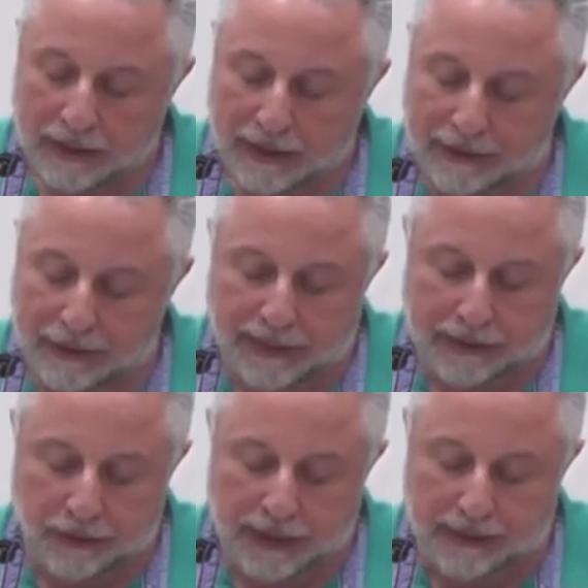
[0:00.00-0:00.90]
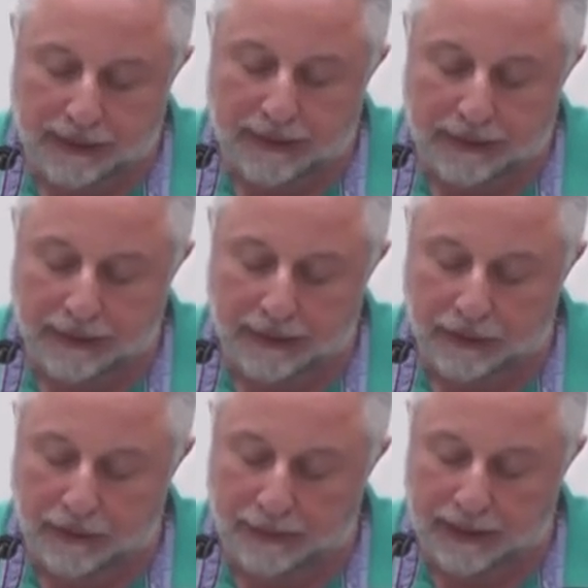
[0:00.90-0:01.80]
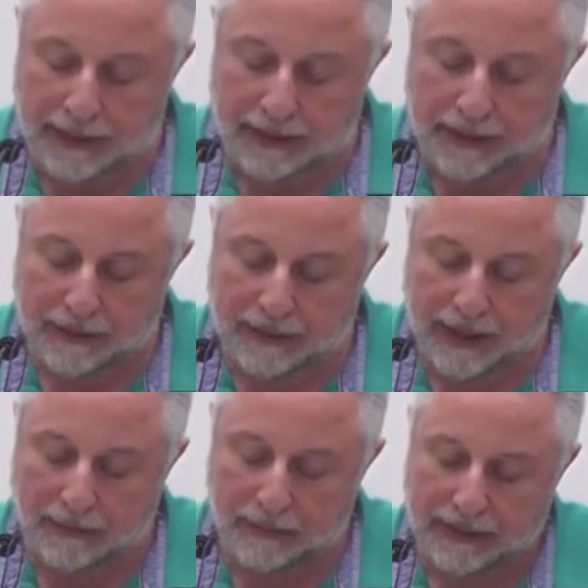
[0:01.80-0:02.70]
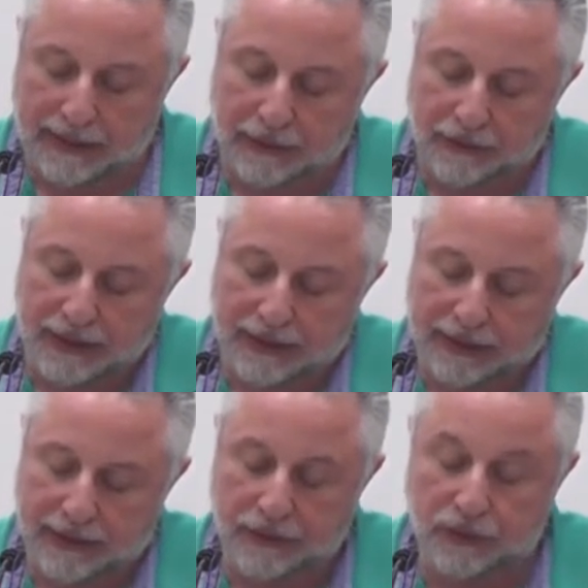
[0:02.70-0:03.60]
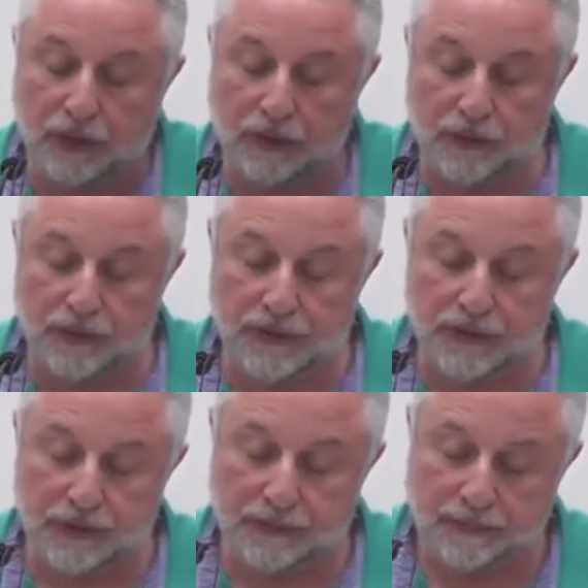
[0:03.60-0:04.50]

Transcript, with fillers: It is by creating a singular play that Hamlet catches the king's conscience,